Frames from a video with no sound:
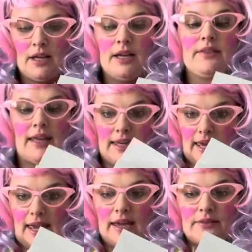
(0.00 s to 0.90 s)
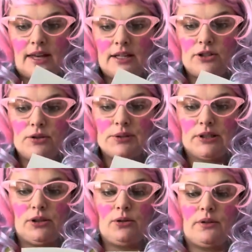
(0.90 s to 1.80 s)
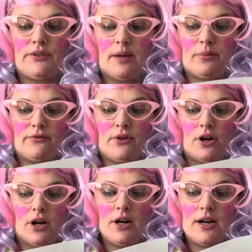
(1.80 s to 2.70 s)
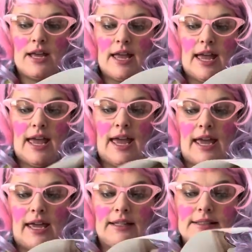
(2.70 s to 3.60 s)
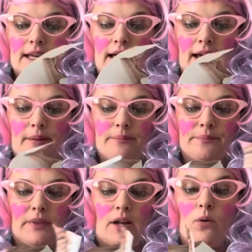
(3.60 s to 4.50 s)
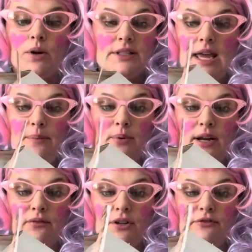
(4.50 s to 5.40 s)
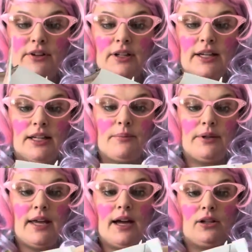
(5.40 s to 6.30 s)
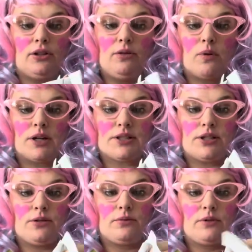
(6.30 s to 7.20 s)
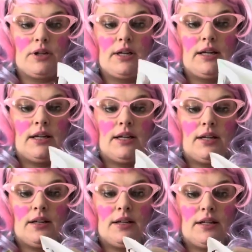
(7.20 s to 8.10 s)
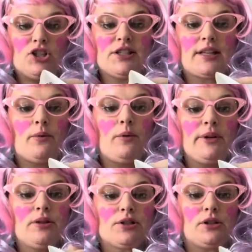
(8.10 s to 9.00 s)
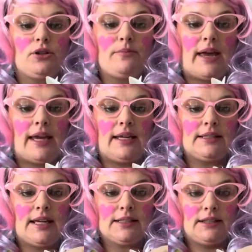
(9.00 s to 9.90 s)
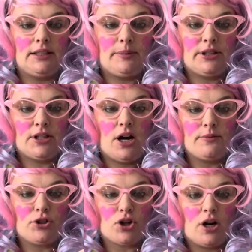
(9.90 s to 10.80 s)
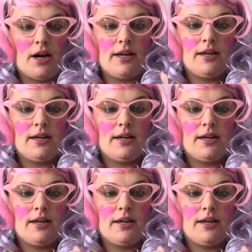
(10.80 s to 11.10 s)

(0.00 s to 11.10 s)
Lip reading: They can use glue if they prefer. And, or tape, whatever you feel like it. But yeah, glue works too. Just that when we use glue, Maggie, it takes a little bit of time to dry.